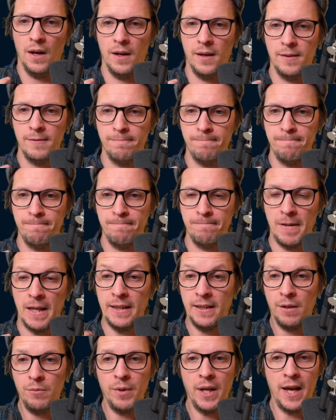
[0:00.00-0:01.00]
Um,
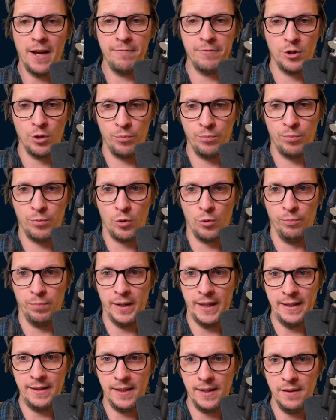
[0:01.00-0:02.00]
and then we have job
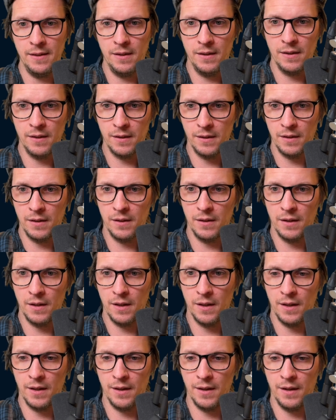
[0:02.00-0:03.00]
completed
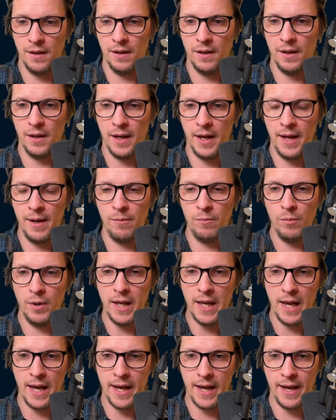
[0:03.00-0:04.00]
uh, and
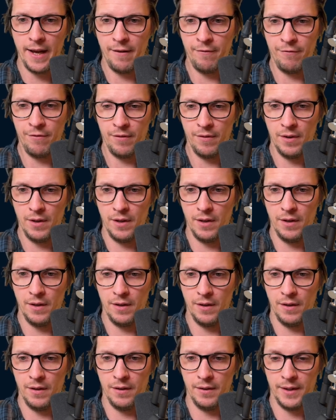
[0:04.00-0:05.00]
we have
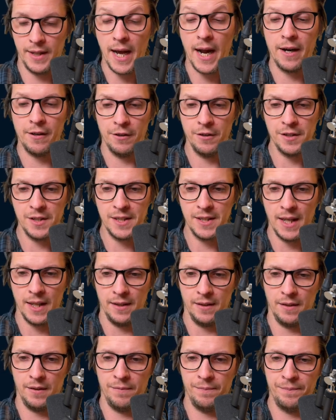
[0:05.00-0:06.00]
uh, the error
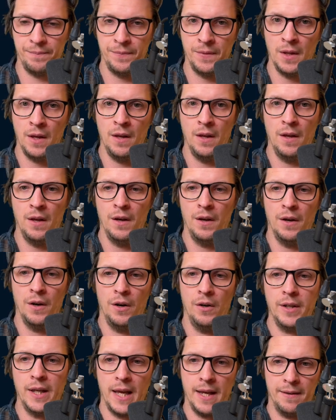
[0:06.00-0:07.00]
state.
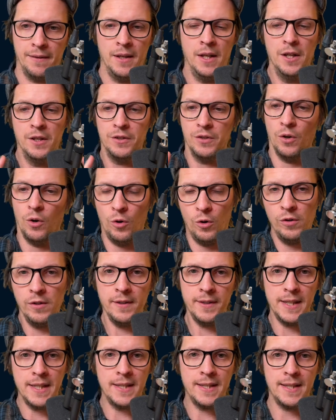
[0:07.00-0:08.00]
Okay, so
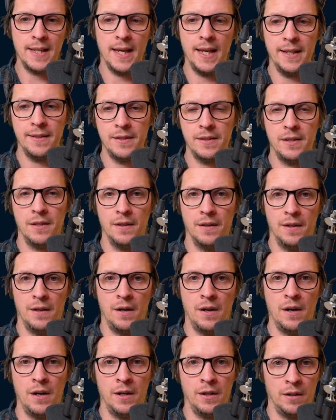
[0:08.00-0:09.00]
all of these states
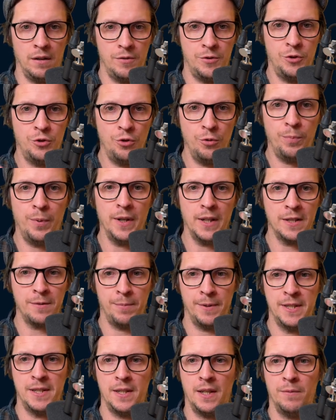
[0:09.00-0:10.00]
are super
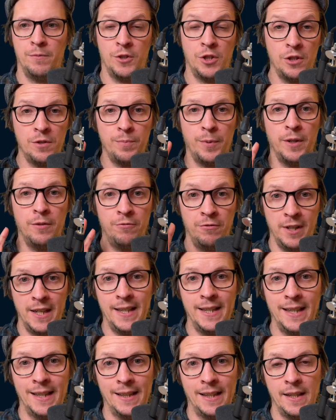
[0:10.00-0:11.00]
explicit. Just by
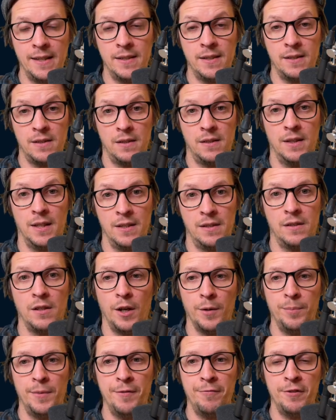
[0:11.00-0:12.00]
reading this, this
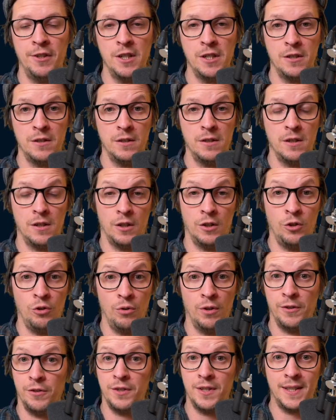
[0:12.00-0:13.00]
type definition,
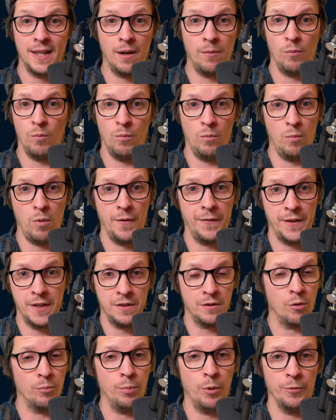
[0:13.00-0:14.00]
you understand what
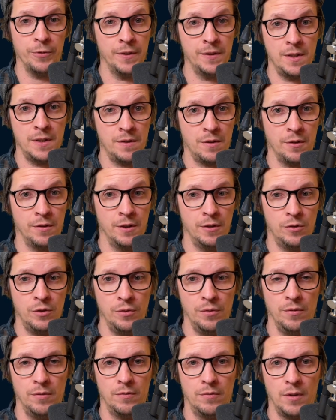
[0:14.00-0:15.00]
this component is gonna
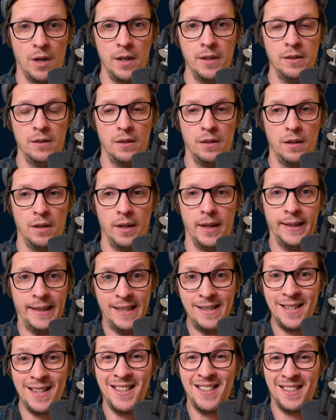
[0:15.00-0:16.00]
do, right?
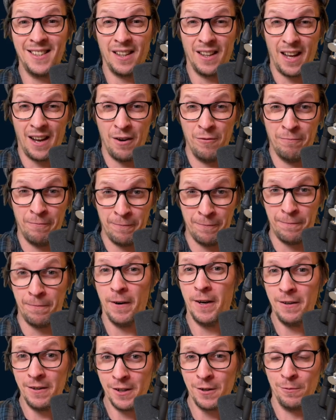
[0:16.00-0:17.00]
And this is a
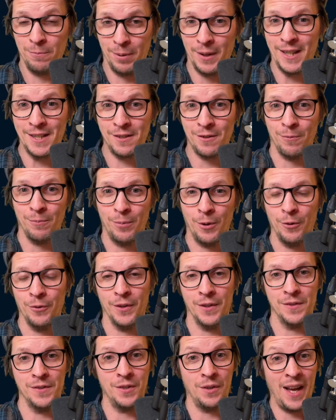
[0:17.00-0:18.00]
very complex
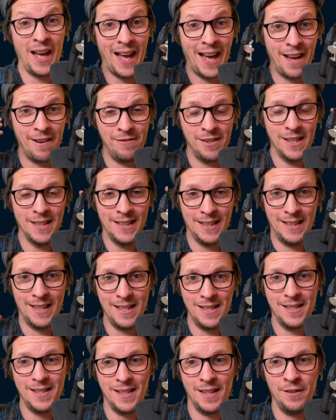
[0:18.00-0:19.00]
component. So having
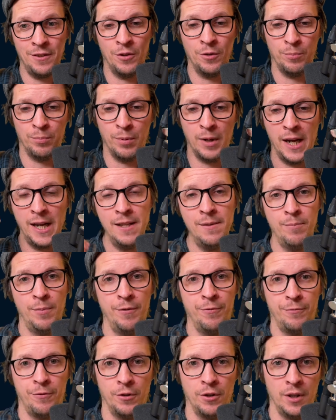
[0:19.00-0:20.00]
this in your brain
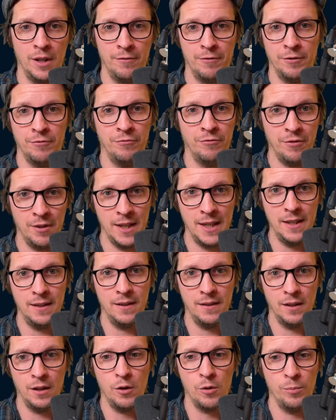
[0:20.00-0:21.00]
before you even
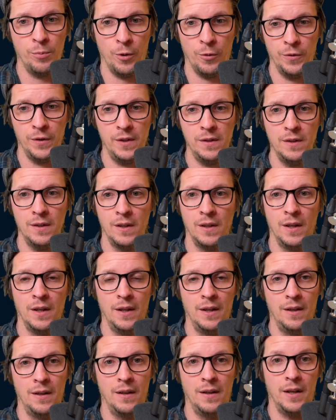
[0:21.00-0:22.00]
read the component
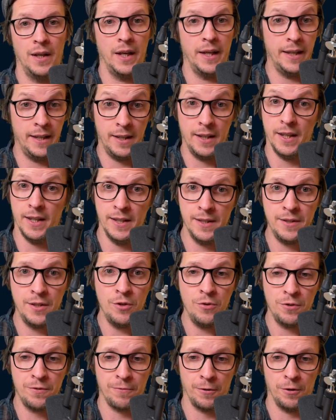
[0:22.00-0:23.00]

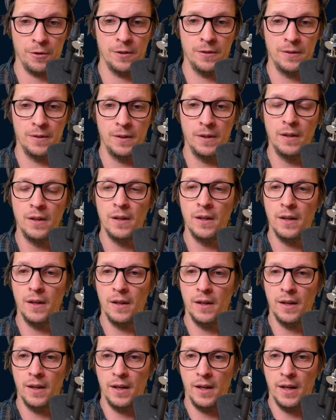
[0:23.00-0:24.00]
is useful.
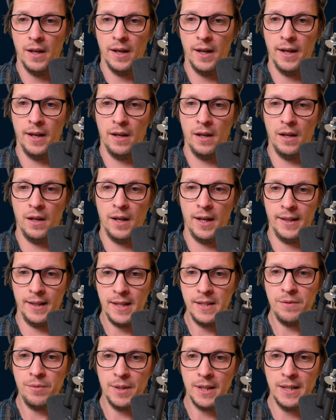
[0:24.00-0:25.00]
Uh,
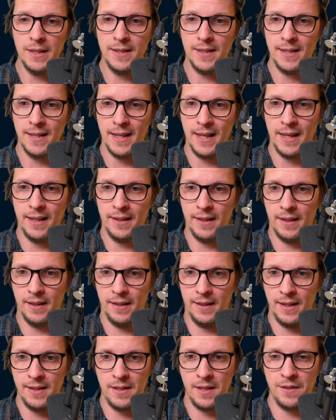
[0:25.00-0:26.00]
and as we can see,
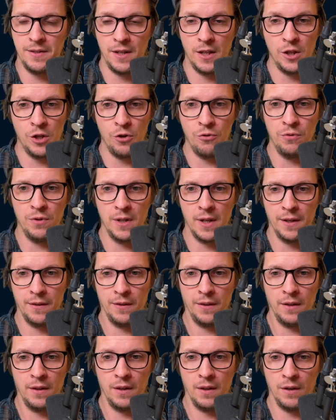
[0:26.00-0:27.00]
this is the
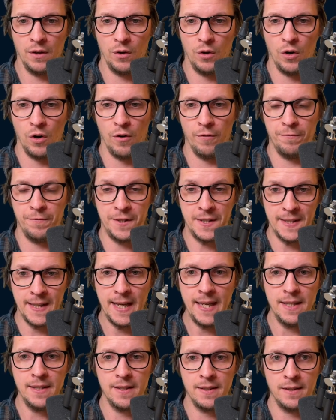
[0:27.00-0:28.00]
union of
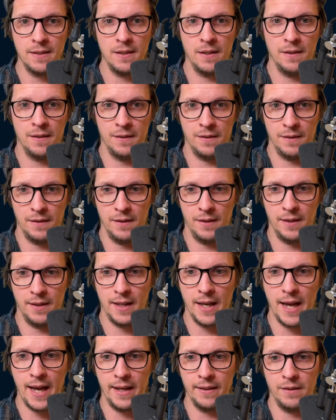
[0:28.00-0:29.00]
states
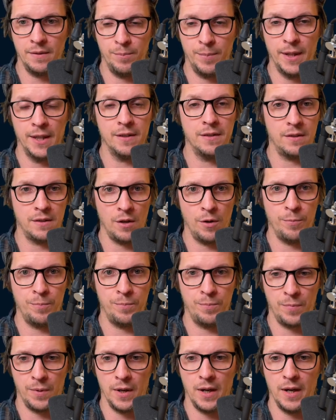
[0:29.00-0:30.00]
that builds up